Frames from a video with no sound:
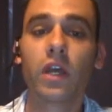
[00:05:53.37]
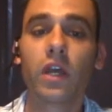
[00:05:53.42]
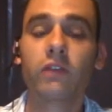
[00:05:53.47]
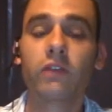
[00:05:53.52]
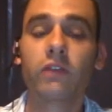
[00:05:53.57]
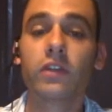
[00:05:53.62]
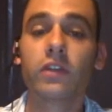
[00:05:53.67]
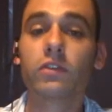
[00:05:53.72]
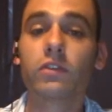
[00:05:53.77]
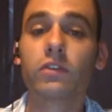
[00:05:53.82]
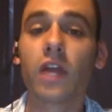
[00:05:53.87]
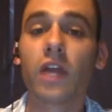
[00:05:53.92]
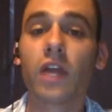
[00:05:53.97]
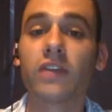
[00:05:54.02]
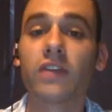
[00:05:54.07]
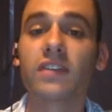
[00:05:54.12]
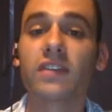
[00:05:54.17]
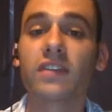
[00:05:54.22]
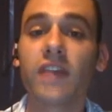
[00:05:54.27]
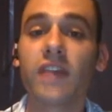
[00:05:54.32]

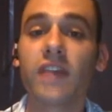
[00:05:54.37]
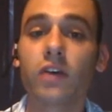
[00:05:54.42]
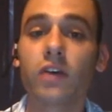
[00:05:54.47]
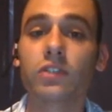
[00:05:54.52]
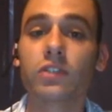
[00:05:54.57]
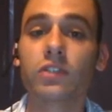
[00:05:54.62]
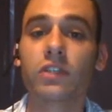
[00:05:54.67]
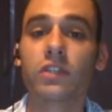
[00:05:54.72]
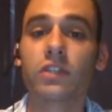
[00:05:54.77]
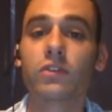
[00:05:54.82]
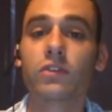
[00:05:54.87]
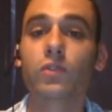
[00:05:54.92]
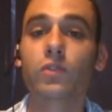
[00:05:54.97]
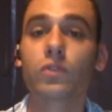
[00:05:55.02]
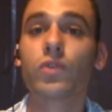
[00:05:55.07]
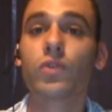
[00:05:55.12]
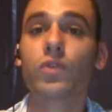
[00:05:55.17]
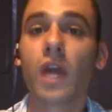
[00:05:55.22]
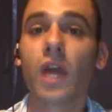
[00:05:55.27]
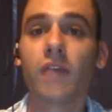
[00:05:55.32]
centralized intelligence to
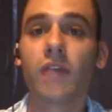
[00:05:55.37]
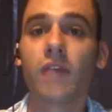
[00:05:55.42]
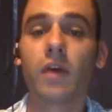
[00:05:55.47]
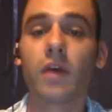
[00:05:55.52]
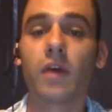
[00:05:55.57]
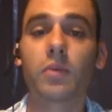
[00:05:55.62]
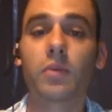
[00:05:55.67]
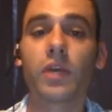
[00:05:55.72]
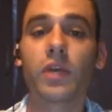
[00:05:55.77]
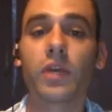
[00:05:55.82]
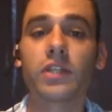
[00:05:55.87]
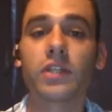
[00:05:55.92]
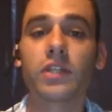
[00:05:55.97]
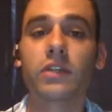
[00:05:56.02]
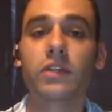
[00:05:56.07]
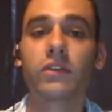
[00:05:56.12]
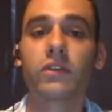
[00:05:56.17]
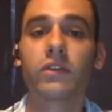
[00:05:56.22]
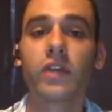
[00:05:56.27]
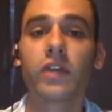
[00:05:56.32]
drive
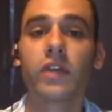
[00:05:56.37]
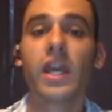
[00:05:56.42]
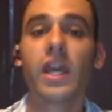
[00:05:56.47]
operations,